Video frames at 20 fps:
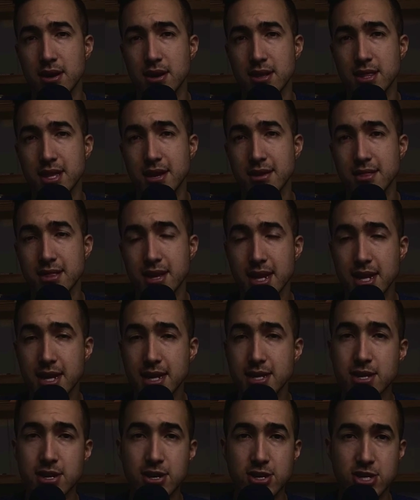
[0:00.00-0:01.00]
I think leaning
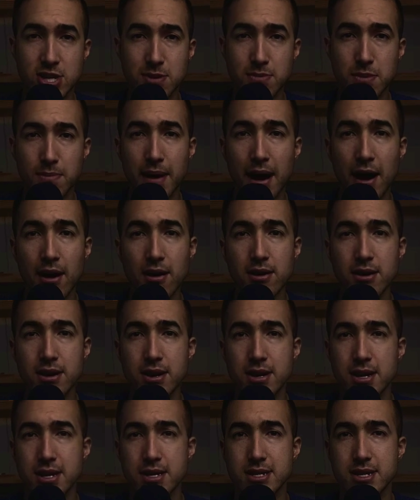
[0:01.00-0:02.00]
into your superpower
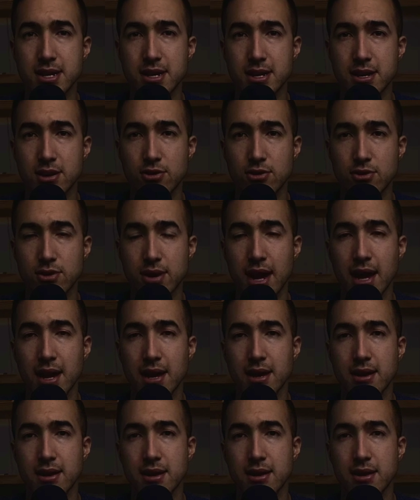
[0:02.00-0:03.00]
is going to
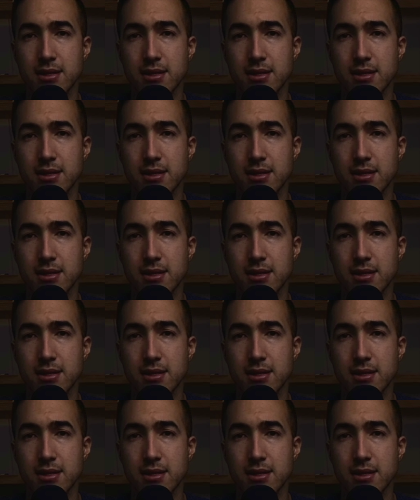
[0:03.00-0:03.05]
create